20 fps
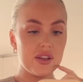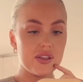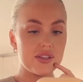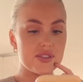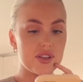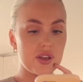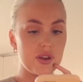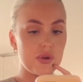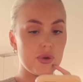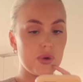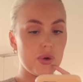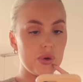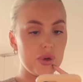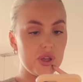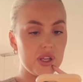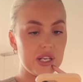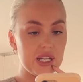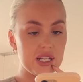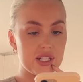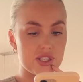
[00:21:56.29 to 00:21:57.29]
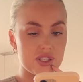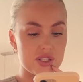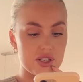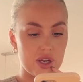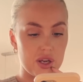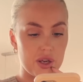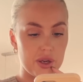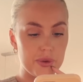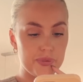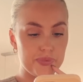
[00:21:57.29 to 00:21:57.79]
So all you need to
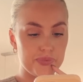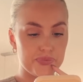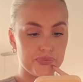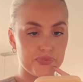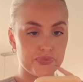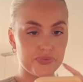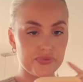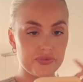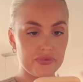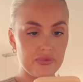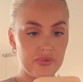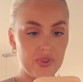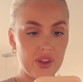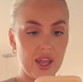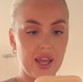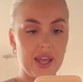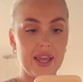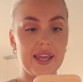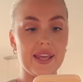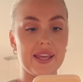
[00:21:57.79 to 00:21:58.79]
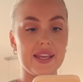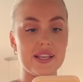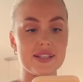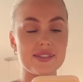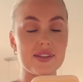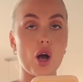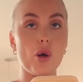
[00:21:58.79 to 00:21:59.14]
do is,